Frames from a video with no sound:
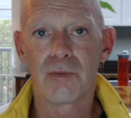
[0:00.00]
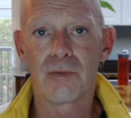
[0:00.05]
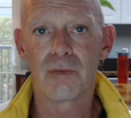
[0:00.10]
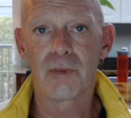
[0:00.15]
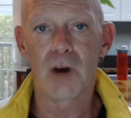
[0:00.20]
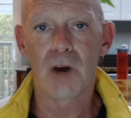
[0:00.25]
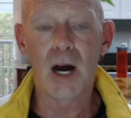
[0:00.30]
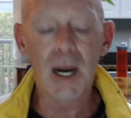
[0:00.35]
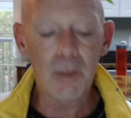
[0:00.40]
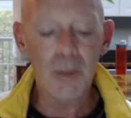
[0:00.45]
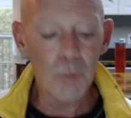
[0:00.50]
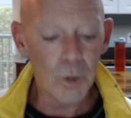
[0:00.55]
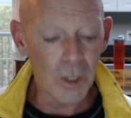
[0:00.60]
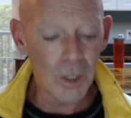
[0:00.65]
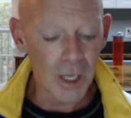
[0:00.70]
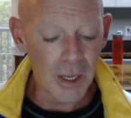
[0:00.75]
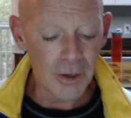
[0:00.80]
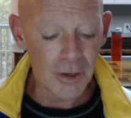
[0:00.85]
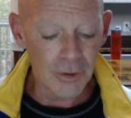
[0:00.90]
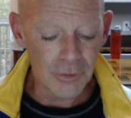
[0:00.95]
I am
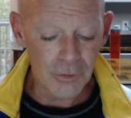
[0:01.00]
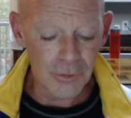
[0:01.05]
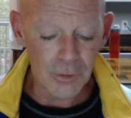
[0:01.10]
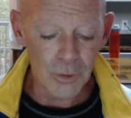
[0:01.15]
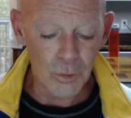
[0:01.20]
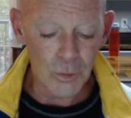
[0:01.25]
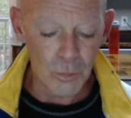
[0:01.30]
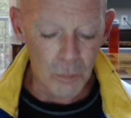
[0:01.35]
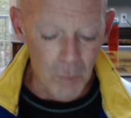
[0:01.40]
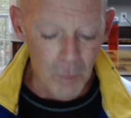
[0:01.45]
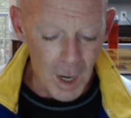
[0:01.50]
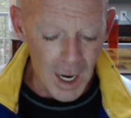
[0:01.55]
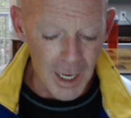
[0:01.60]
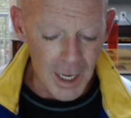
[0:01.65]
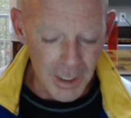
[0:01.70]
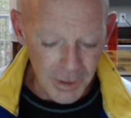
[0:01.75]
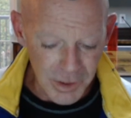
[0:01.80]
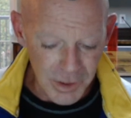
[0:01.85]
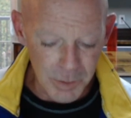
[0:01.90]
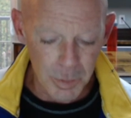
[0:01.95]
relaying to you my
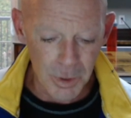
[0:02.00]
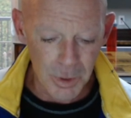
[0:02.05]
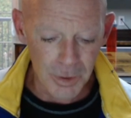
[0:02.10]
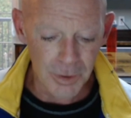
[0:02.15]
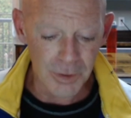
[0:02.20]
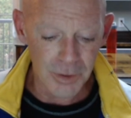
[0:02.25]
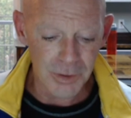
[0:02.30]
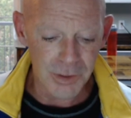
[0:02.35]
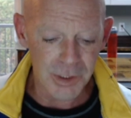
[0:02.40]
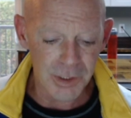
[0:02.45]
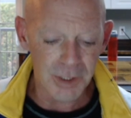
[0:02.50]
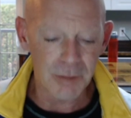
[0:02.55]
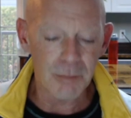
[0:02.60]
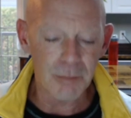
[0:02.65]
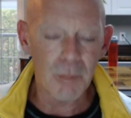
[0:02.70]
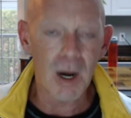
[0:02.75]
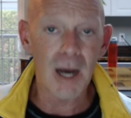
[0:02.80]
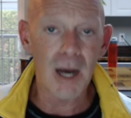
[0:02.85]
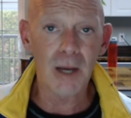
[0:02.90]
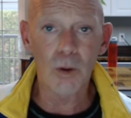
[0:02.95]
experience and
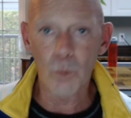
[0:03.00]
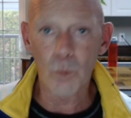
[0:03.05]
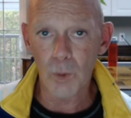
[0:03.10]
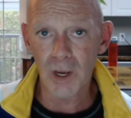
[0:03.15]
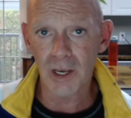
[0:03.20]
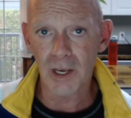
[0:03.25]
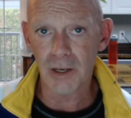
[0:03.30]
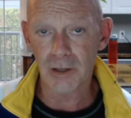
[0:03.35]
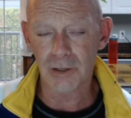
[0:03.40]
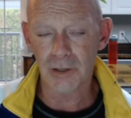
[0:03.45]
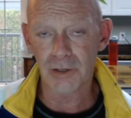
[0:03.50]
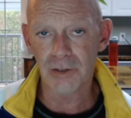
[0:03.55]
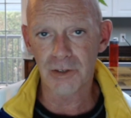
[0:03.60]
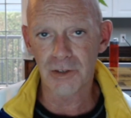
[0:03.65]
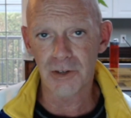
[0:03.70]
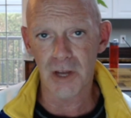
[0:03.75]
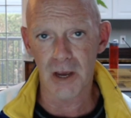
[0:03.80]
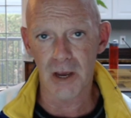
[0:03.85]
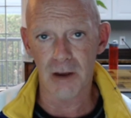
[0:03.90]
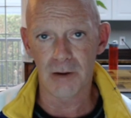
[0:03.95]
my awakening to
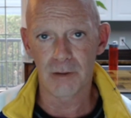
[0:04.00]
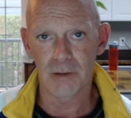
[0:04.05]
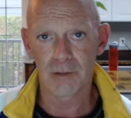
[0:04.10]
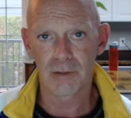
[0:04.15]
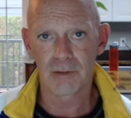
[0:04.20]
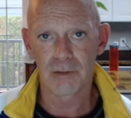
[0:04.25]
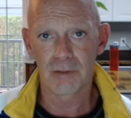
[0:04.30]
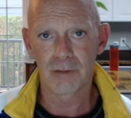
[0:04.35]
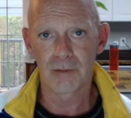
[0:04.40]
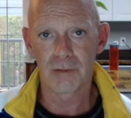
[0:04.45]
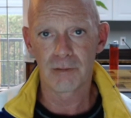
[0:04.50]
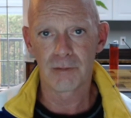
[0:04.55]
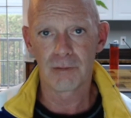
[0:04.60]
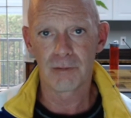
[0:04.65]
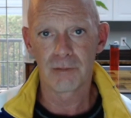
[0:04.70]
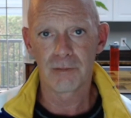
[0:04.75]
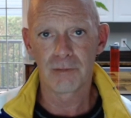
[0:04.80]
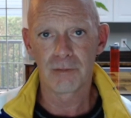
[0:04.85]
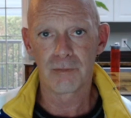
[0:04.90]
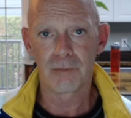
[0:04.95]
date.
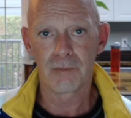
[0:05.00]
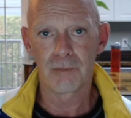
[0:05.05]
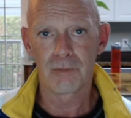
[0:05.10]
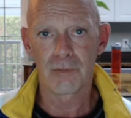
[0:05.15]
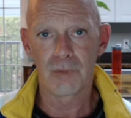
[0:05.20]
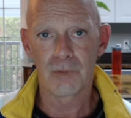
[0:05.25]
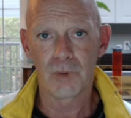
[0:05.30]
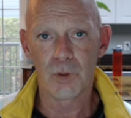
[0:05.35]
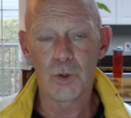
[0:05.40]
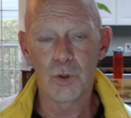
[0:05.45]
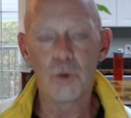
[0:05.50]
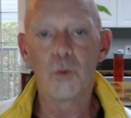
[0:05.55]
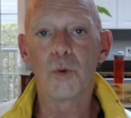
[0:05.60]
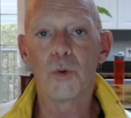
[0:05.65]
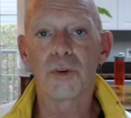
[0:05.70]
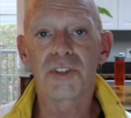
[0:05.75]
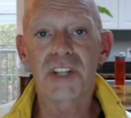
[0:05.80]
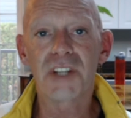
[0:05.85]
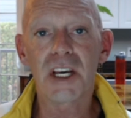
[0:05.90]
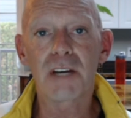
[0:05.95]
You
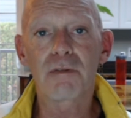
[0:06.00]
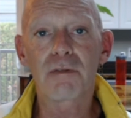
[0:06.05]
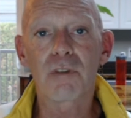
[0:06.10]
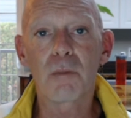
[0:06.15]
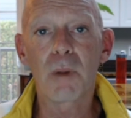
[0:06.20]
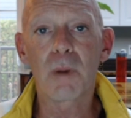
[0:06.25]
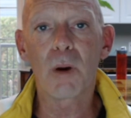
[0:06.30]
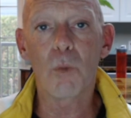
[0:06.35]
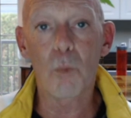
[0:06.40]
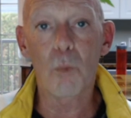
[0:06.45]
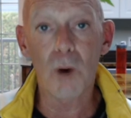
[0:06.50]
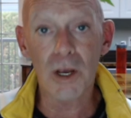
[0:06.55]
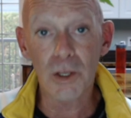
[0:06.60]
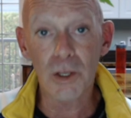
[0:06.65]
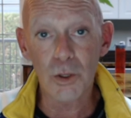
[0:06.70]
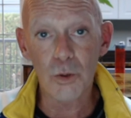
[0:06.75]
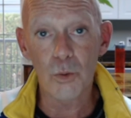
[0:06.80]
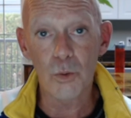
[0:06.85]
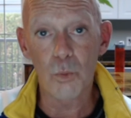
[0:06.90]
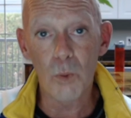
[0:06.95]
will take from it what
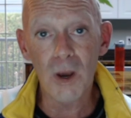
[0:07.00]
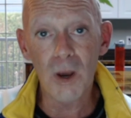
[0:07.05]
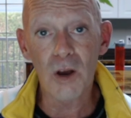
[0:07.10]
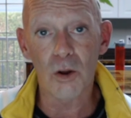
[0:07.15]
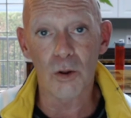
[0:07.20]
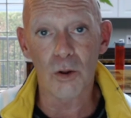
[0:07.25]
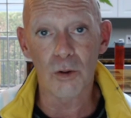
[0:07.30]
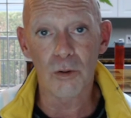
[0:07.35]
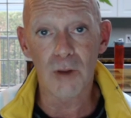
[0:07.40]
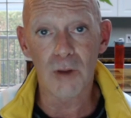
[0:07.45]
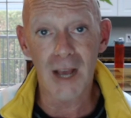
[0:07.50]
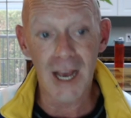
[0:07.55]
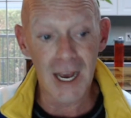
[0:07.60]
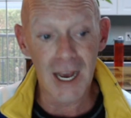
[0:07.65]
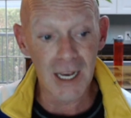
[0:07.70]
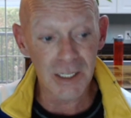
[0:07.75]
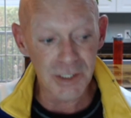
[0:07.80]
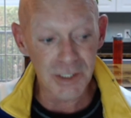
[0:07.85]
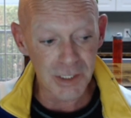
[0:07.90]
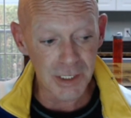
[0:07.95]
you will,
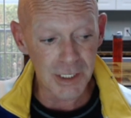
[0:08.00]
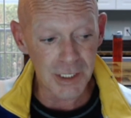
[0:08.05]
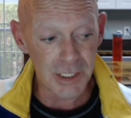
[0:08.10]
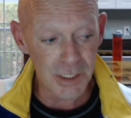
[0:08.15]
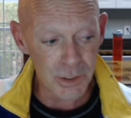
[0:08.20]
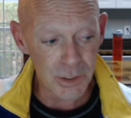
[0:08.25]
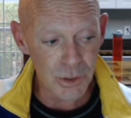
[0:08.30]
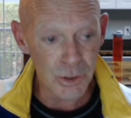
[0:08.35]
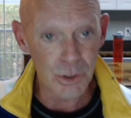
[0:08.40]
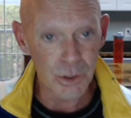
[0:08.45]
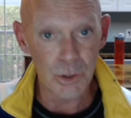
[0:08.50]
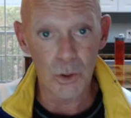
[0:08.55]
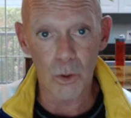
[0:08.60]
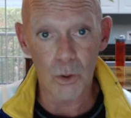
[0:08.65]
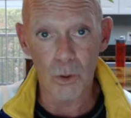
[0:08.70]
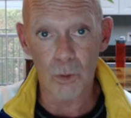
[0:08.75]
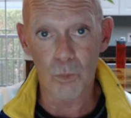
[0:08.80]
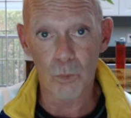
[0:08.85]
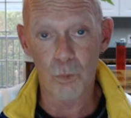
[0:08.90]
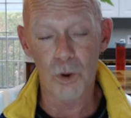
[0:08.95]
as is
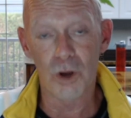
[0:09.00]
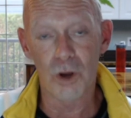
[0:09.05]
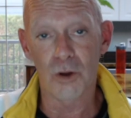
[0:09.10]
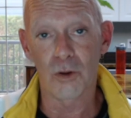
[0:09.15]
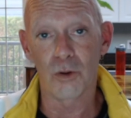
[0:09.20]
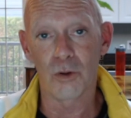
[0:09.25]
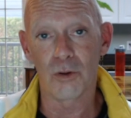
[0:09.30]
your will.